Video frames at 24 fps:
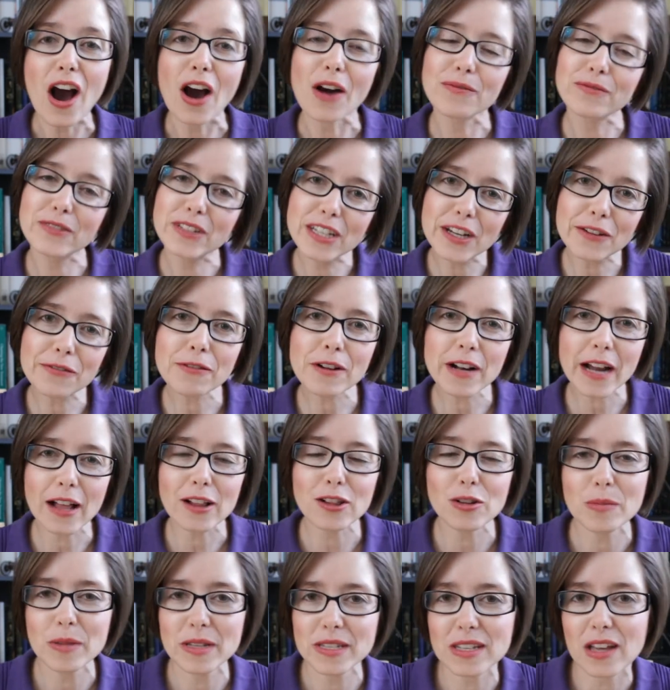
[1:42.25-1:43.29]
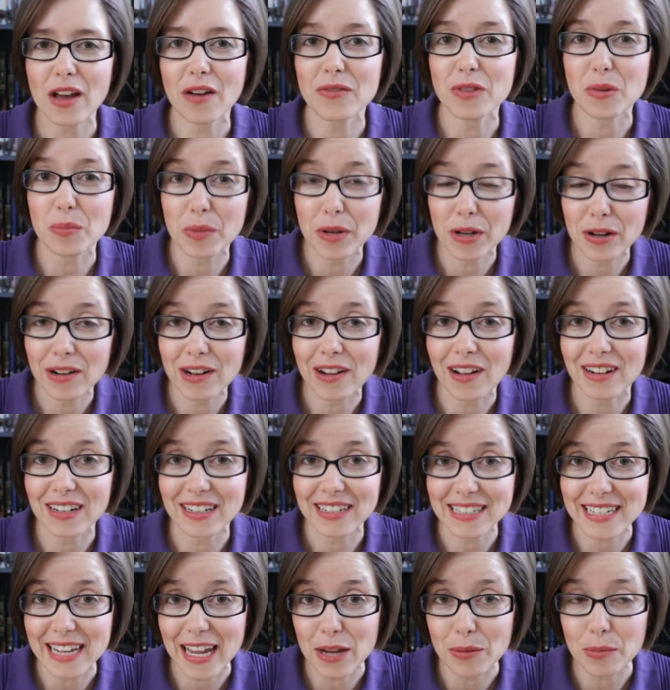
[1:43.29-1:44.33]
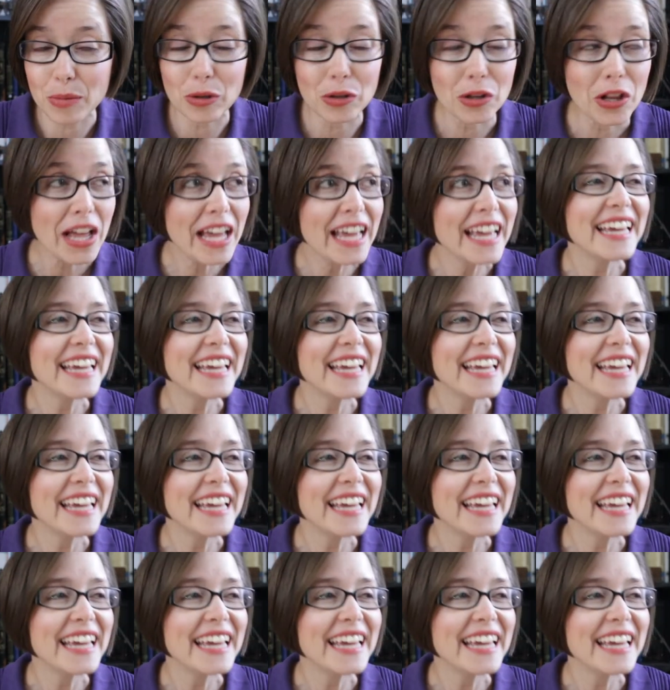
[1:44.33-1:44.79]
of different elements of the periodic table.